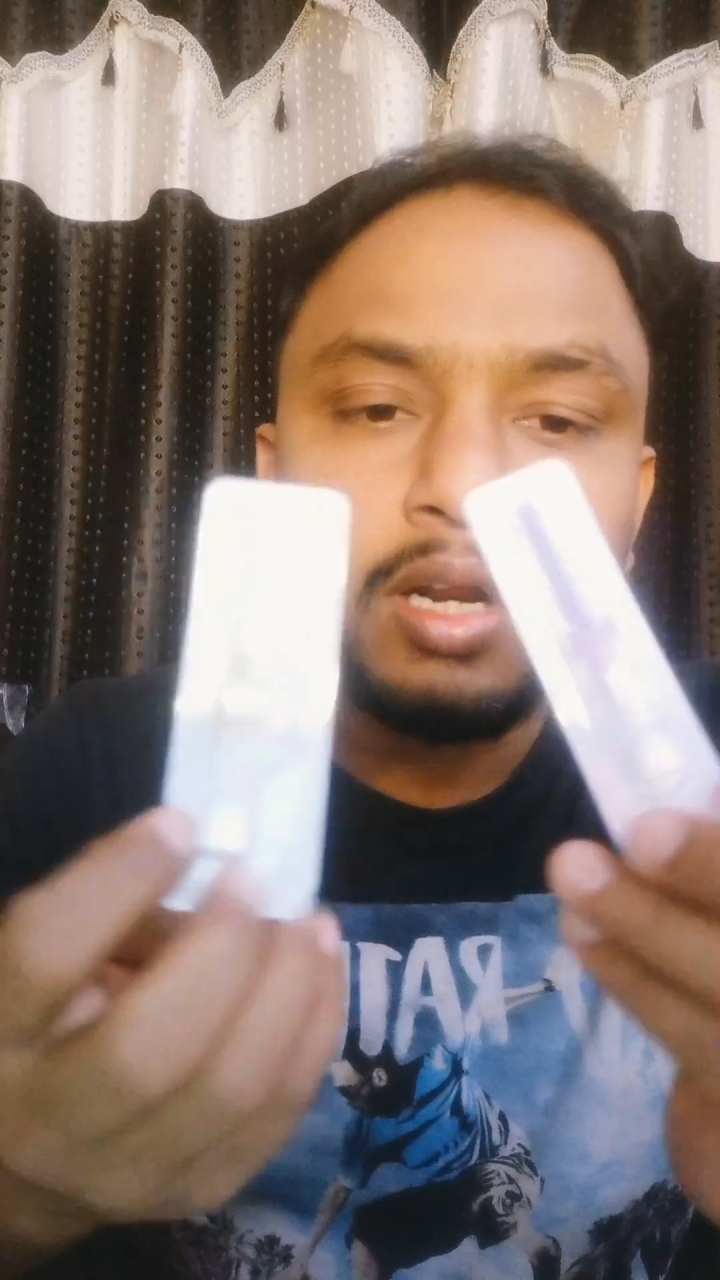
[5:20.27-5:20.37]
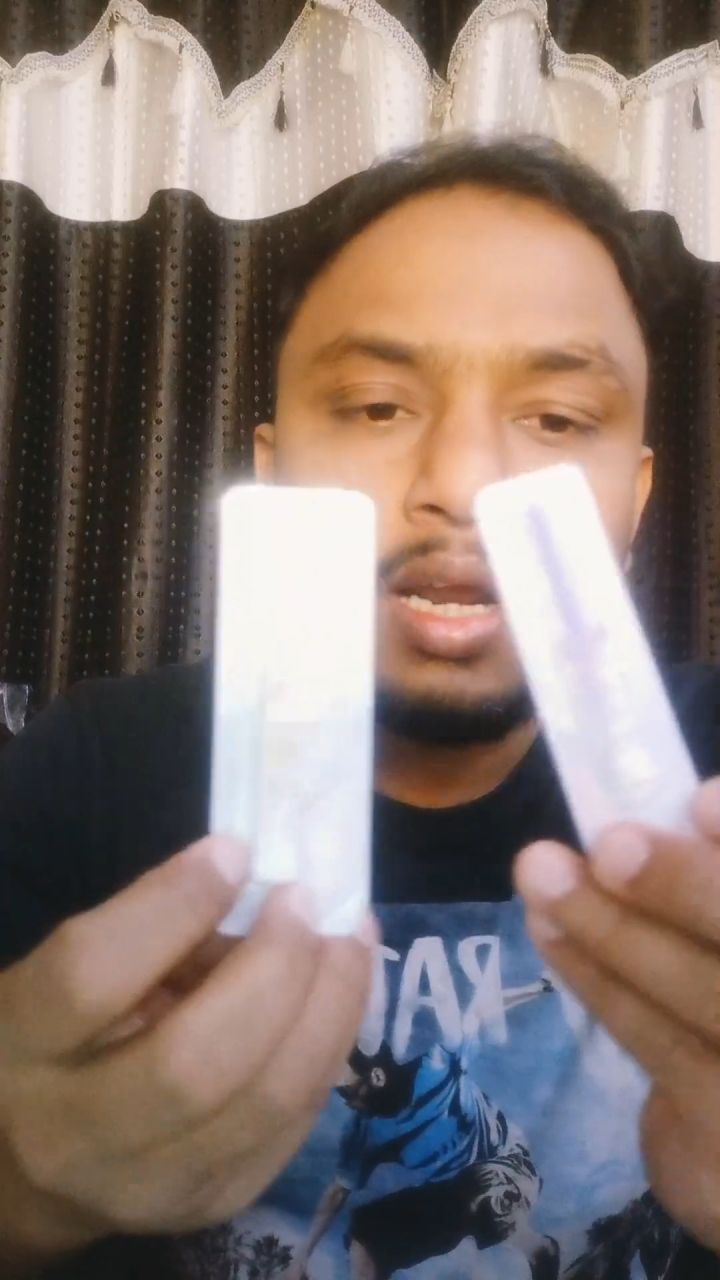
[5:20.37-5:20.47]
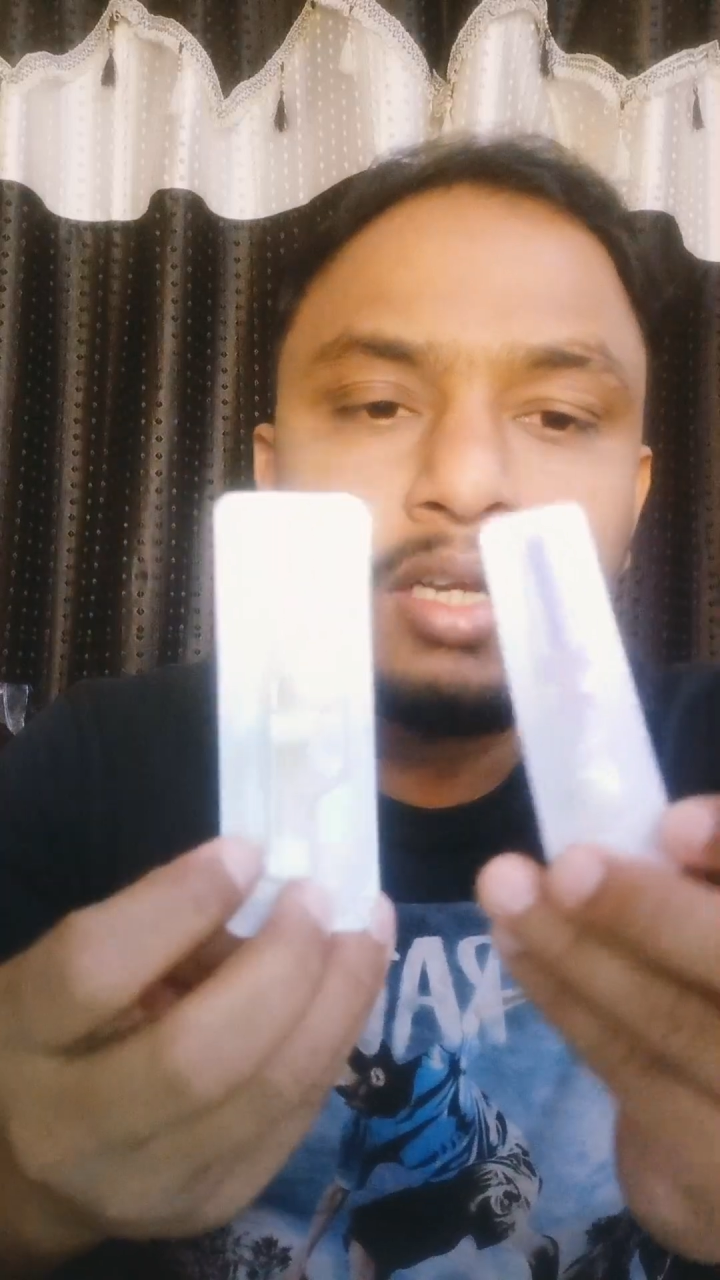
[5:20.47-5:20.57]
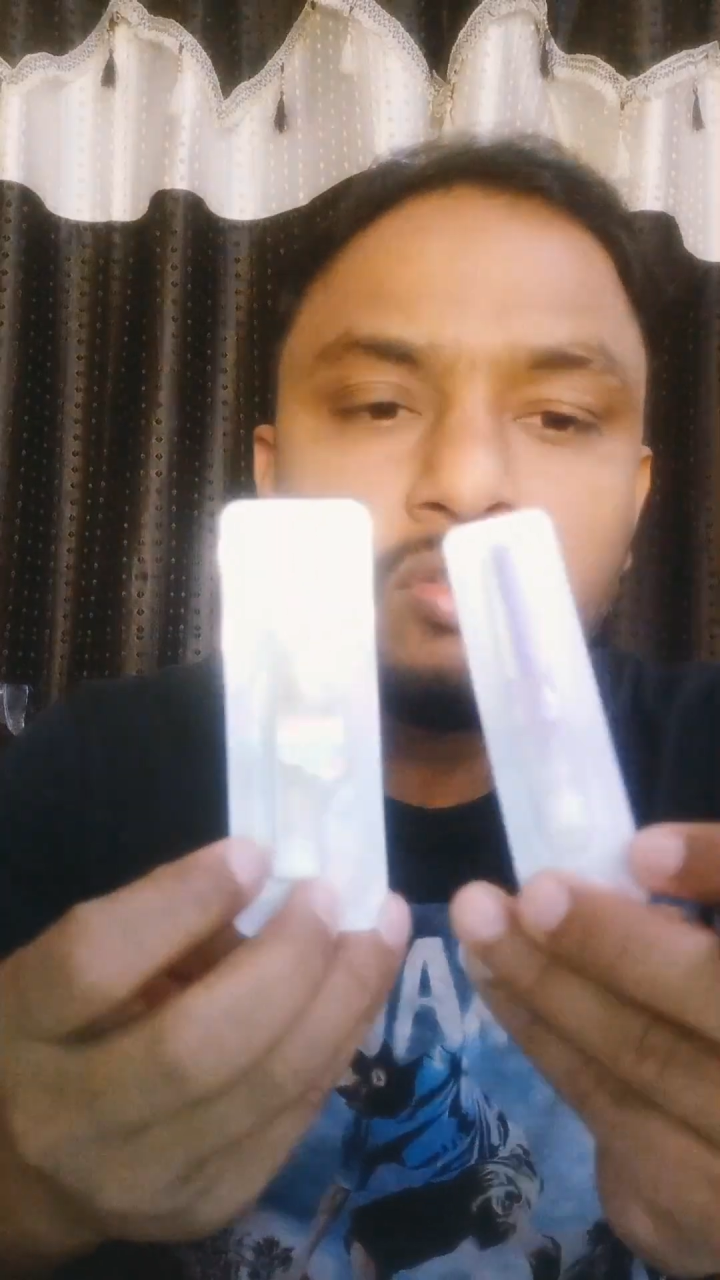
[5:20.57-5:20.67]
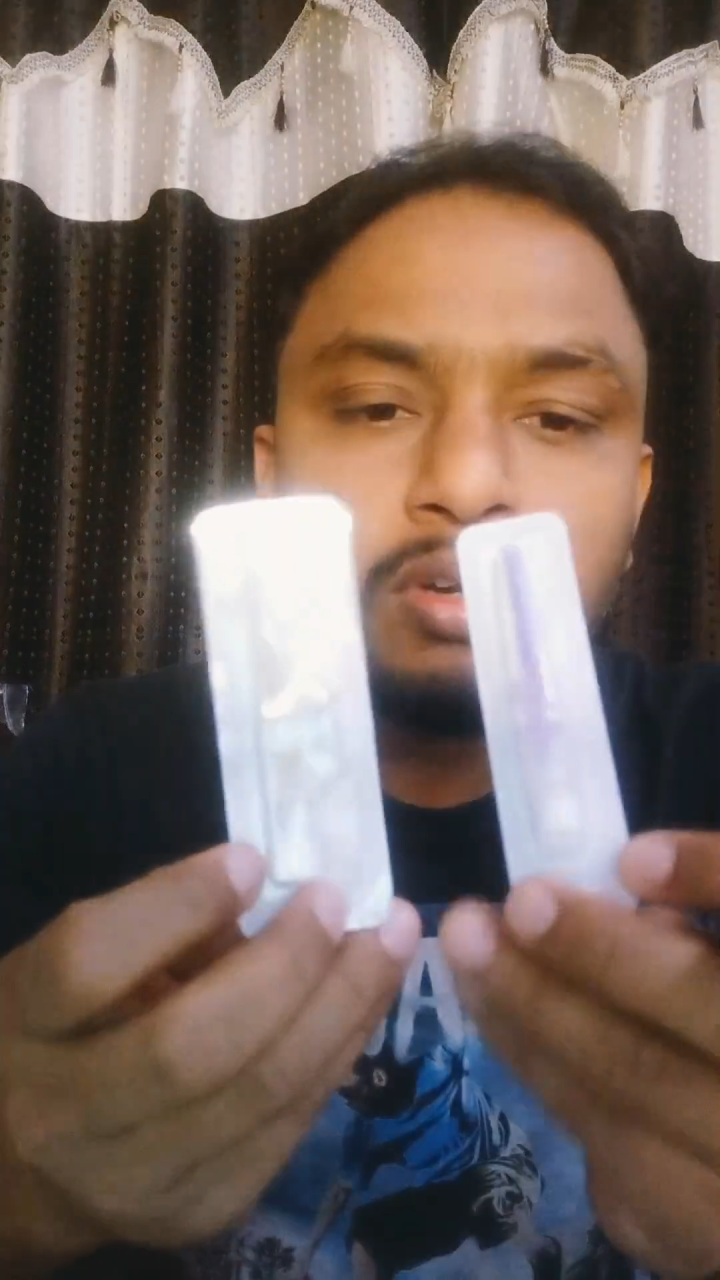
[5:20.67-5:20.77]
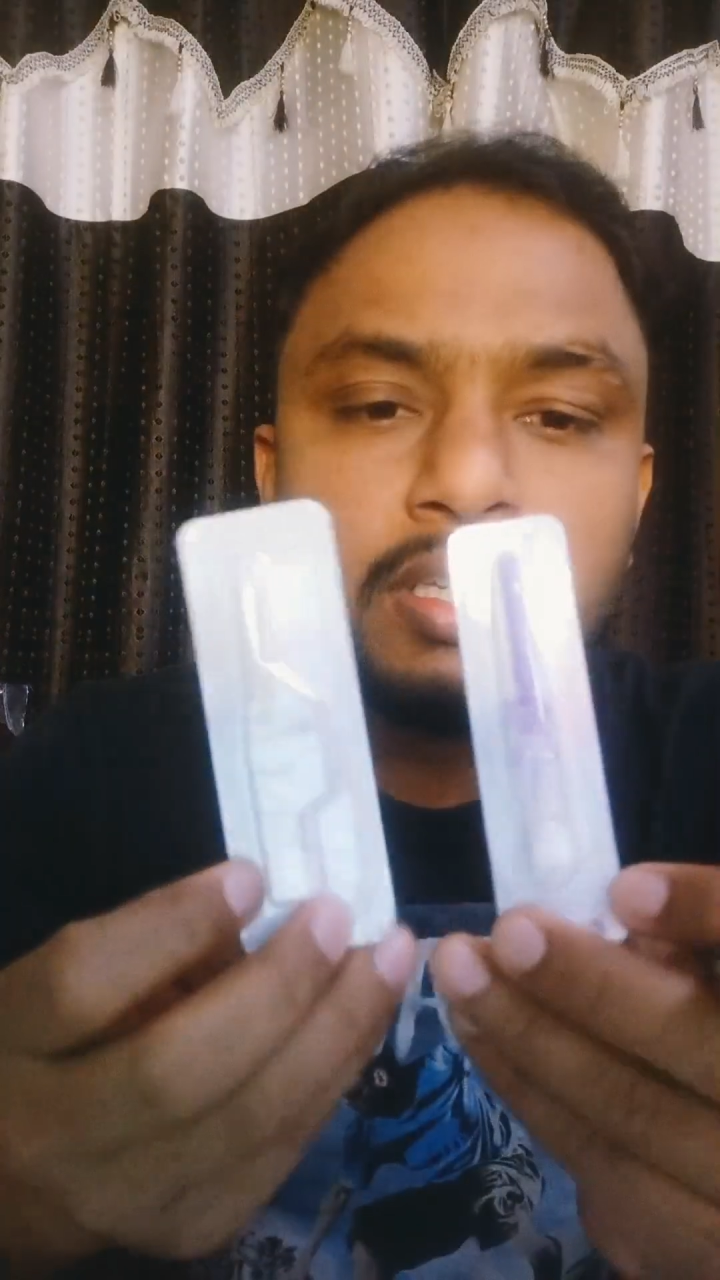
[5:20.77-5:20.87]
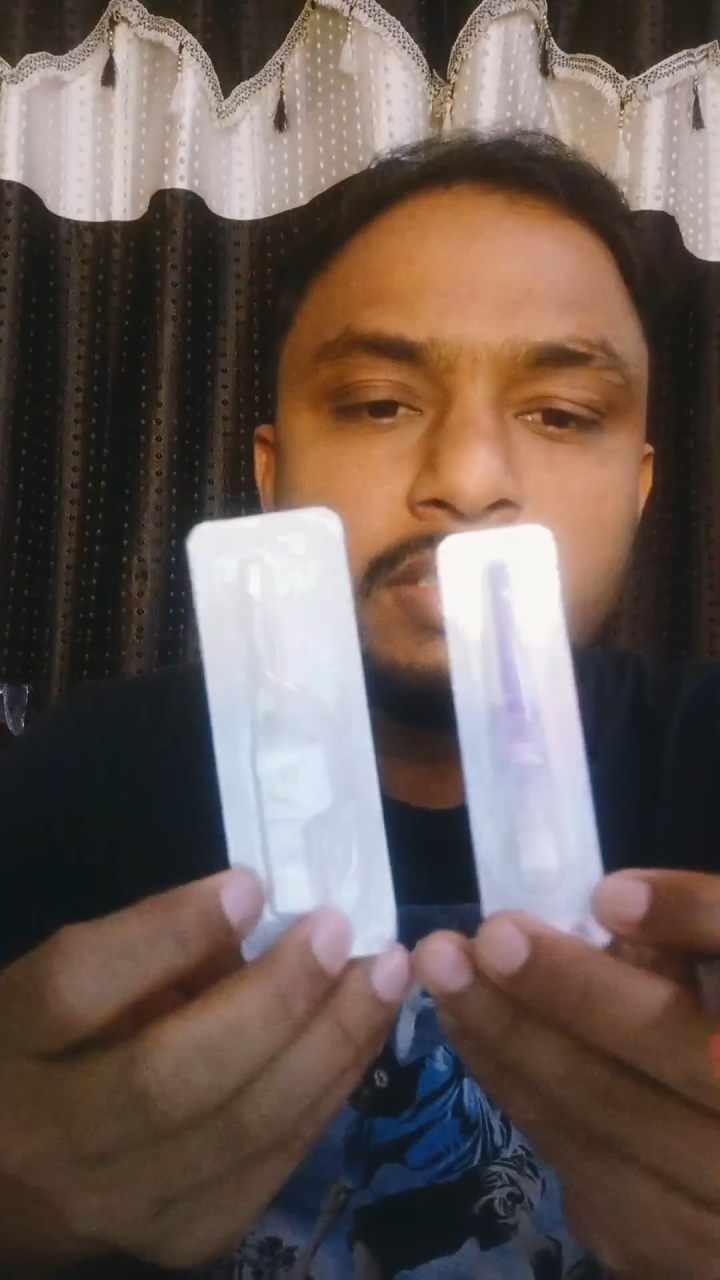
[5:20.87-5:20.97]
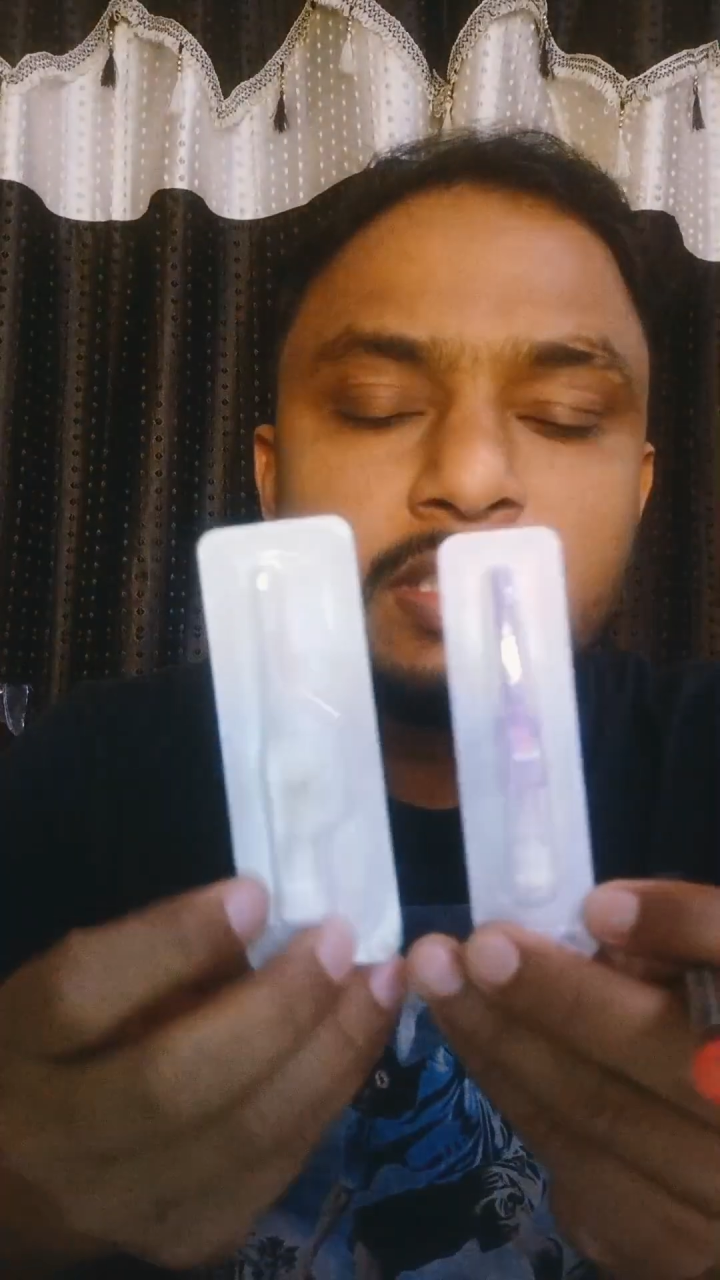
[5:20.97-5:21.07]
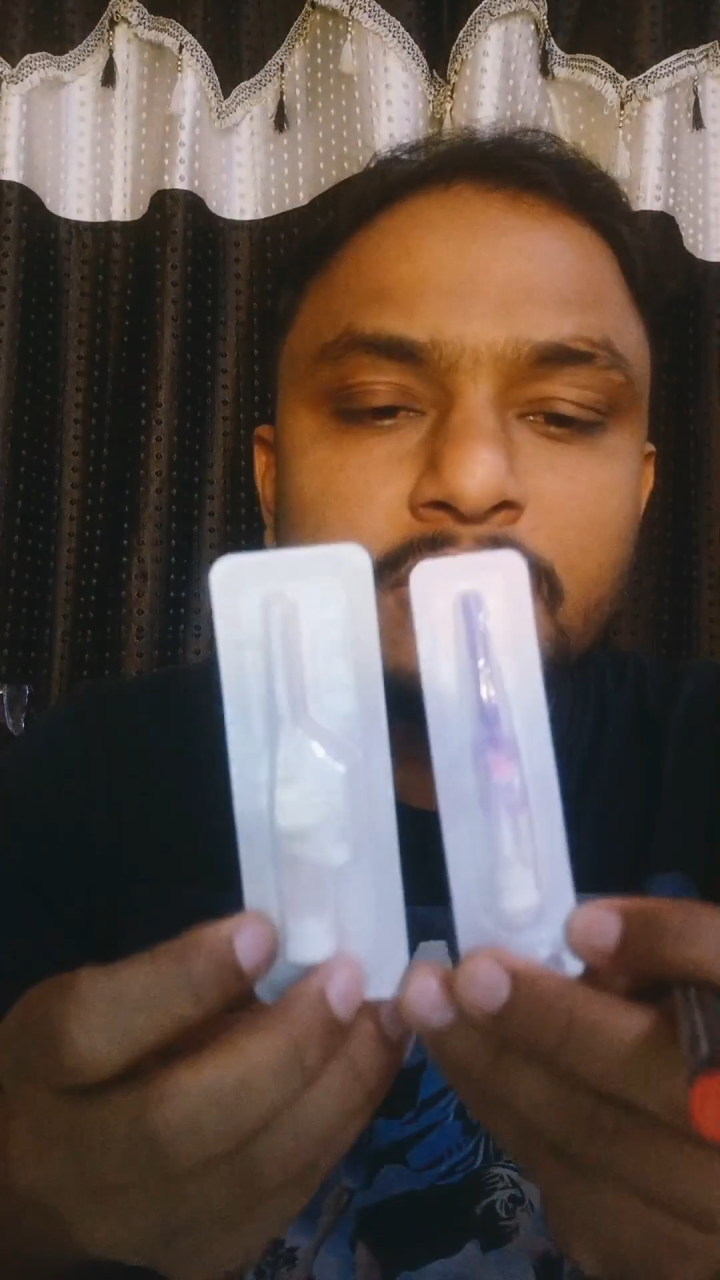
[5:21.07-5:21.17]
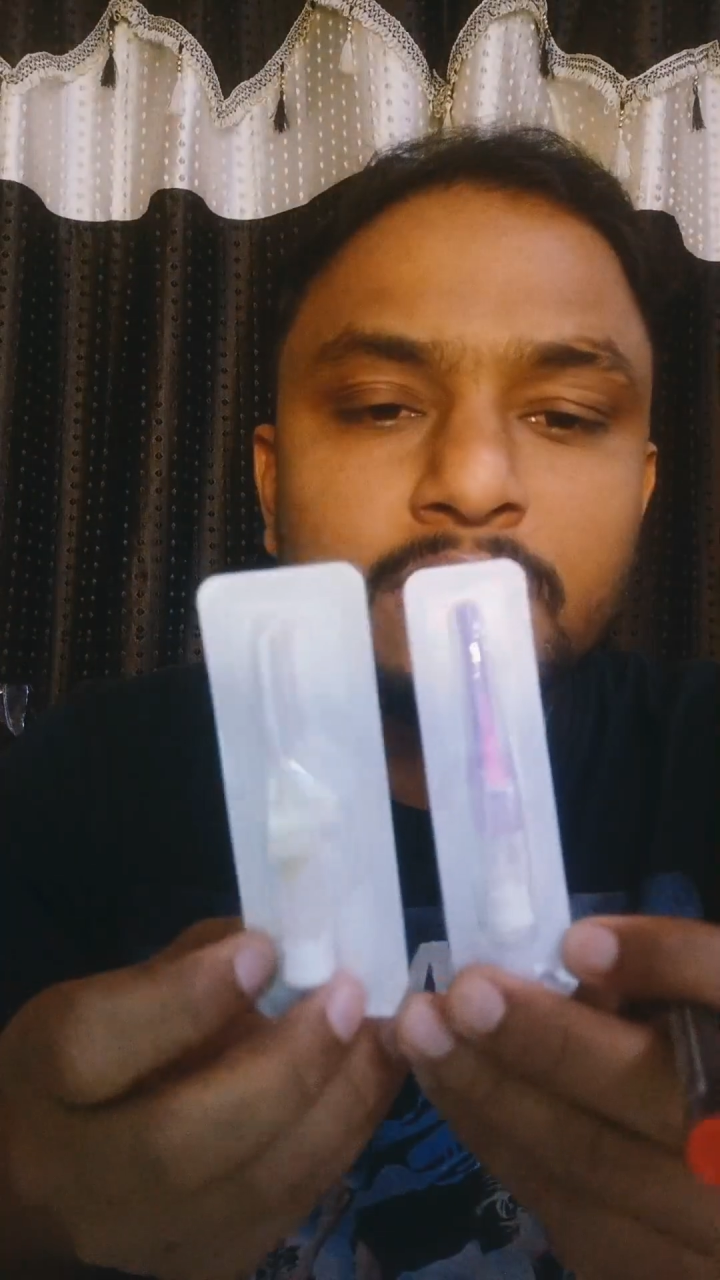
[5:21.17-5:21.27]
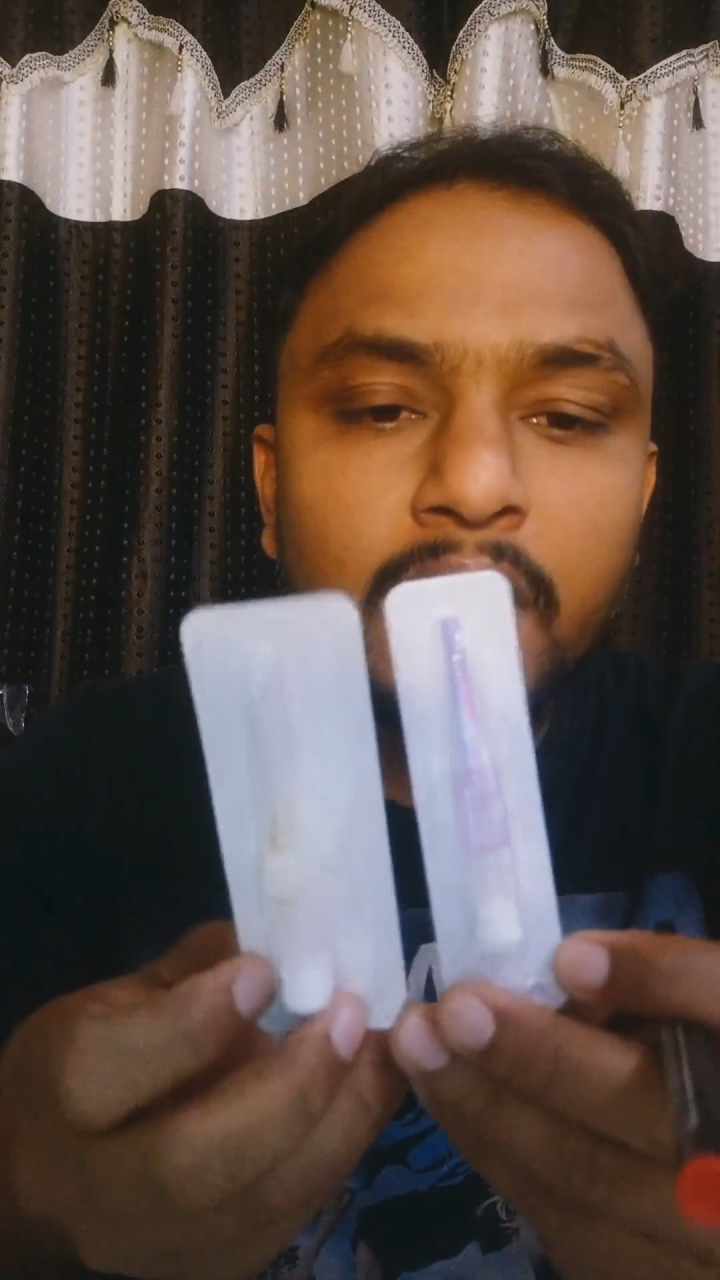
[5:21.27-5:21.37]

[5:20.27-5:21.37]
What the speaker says: and 26